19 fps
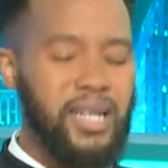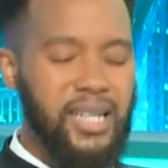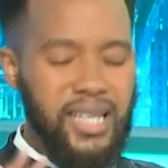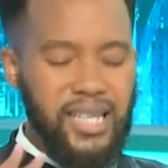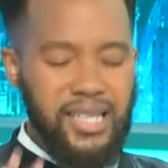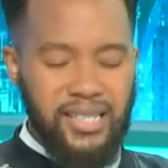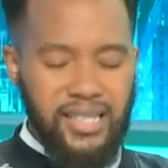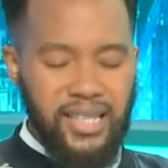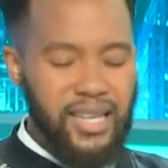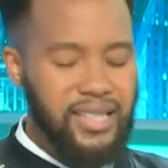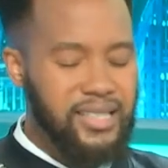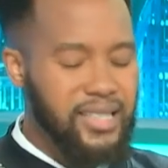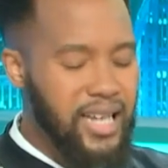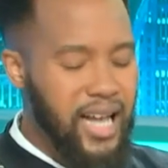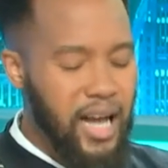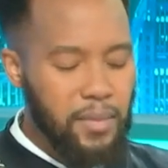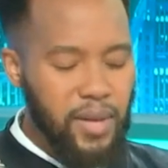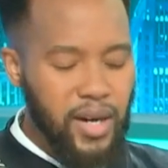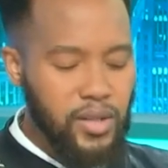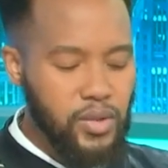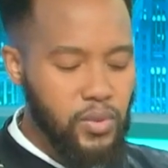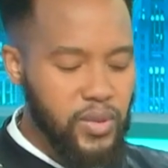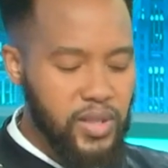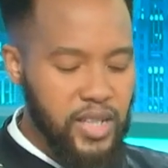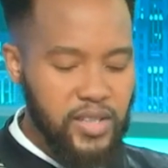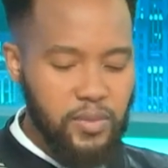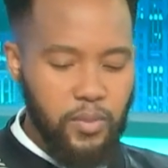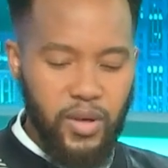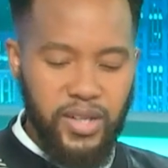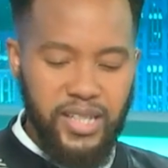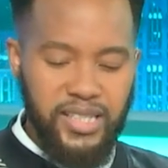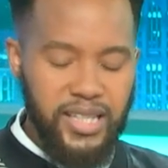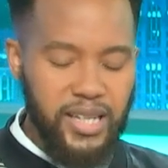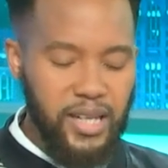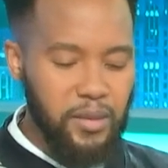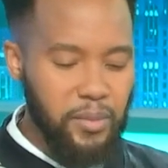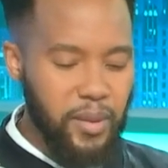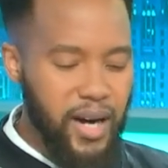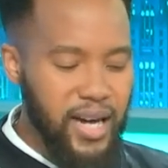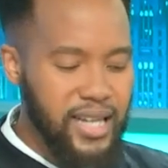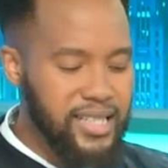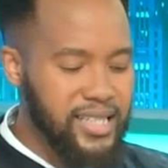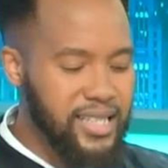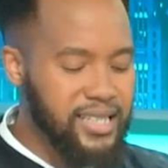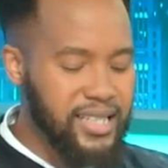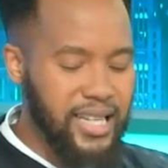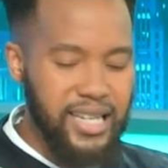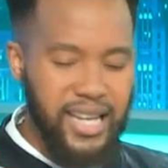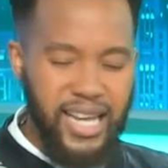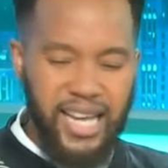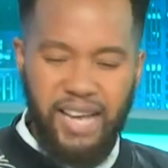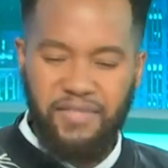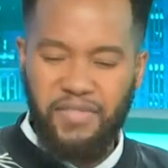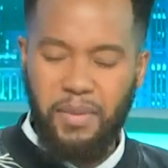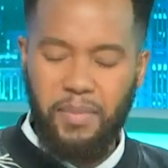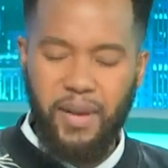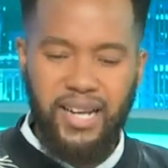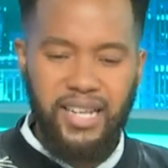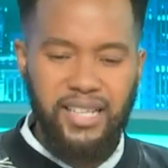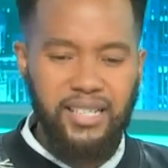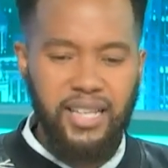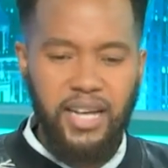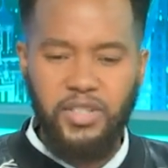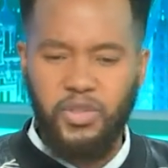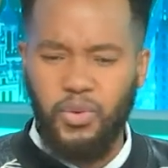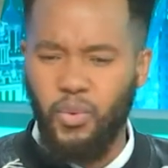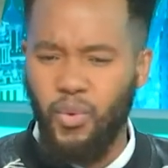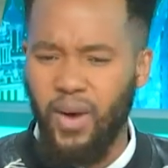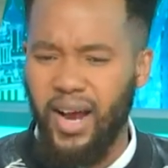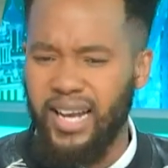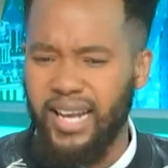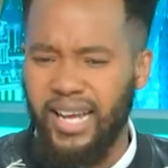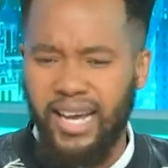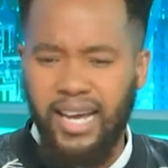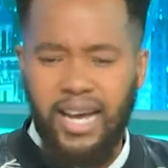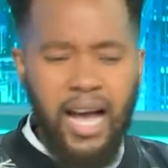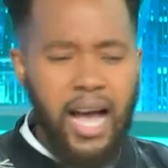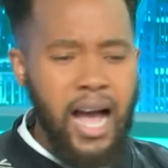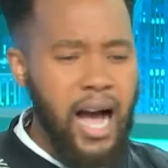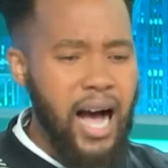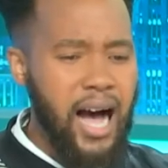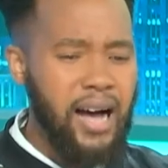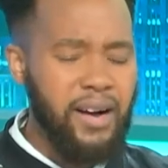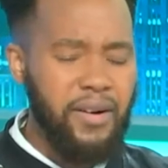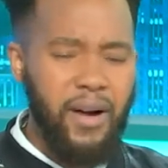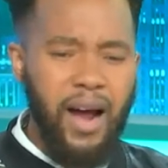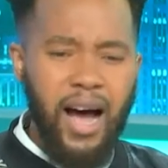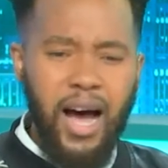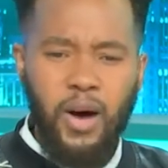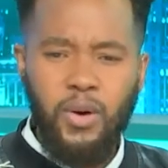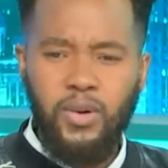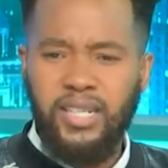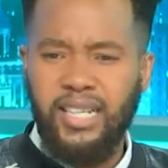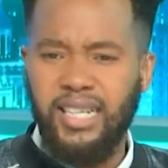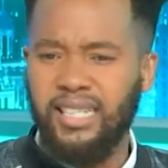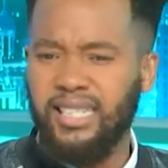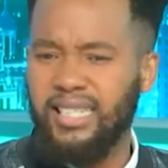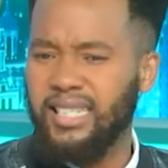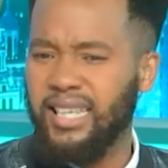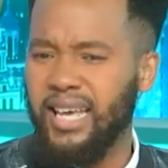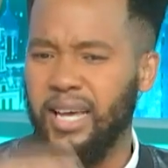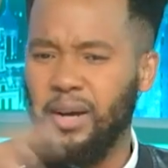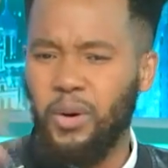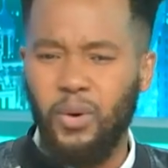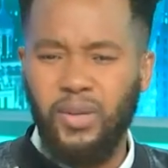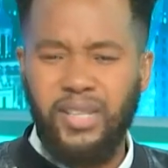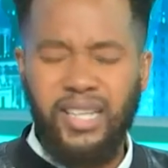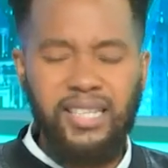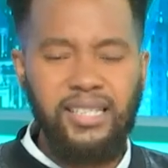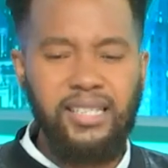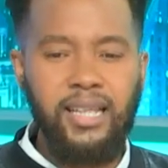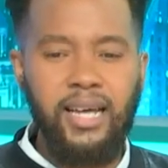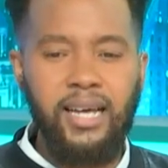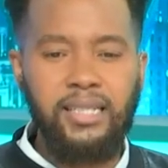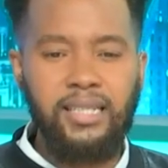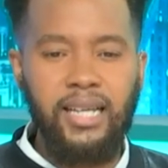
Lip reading: these things come out with these political parties and everybody starts rallying around and saying all these things,